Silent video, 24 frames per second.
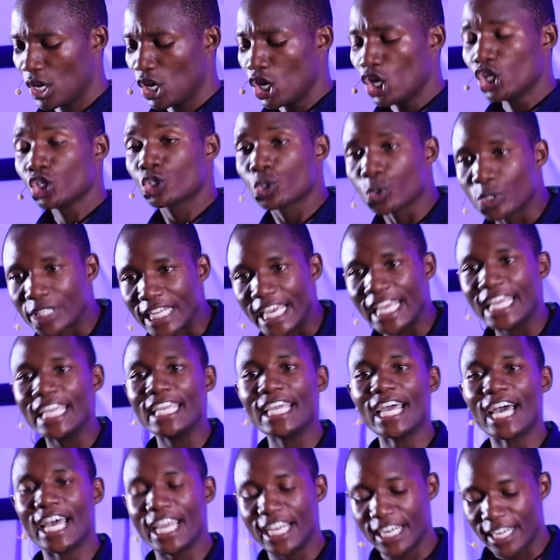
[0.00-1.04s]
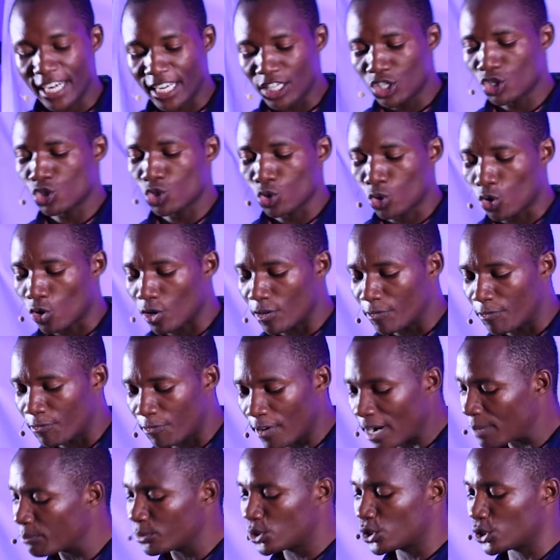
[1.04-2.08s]
Today, I write to
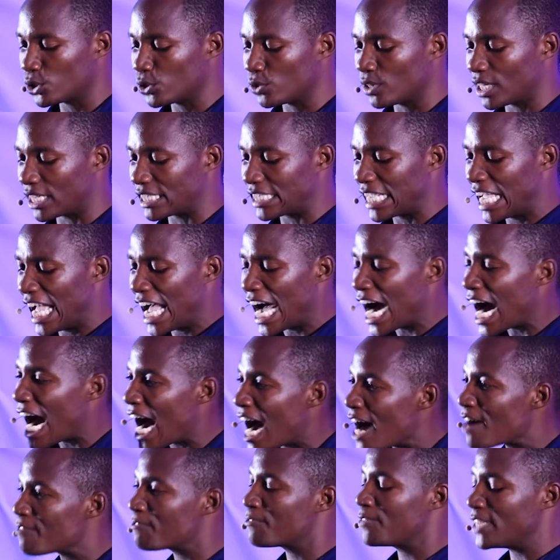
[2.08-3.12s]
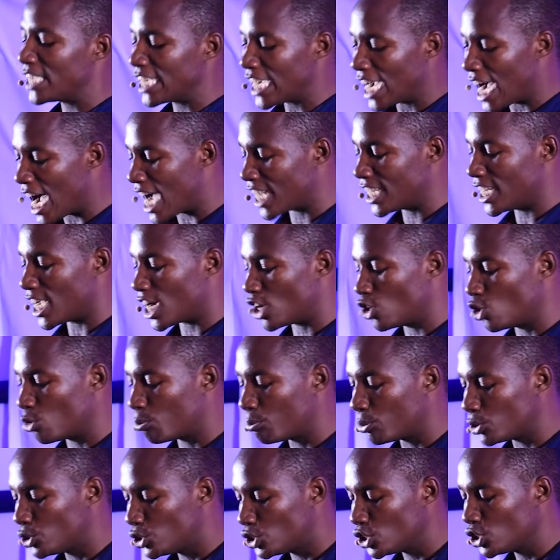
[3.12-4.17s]
confirm to you that having had an
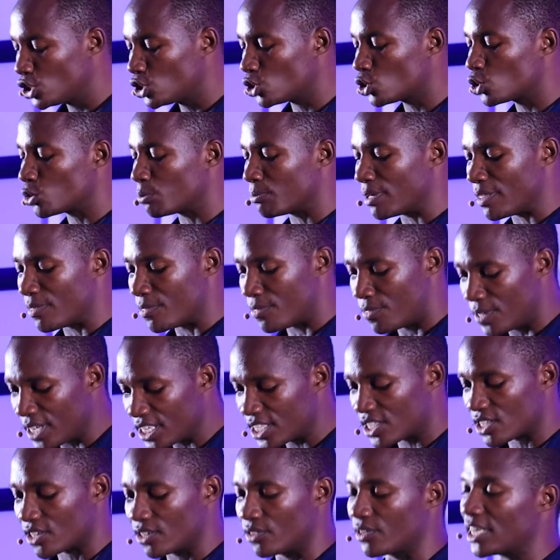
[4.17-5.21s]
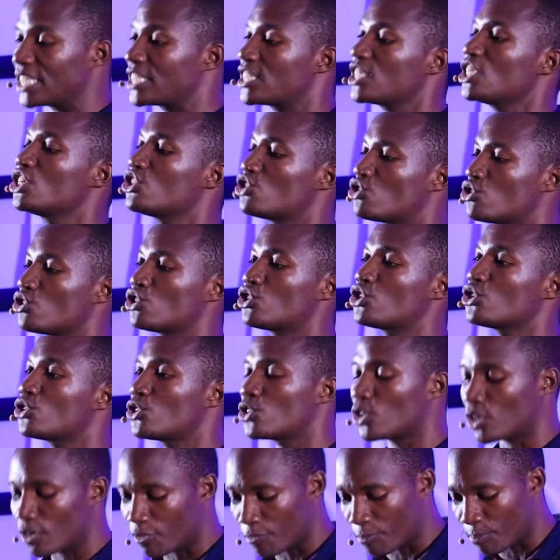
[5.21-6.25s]
opportunity to be in this great institution
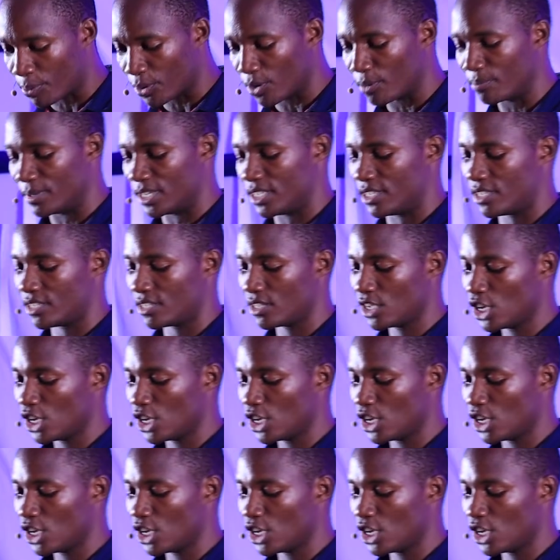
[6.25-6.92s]
of promise,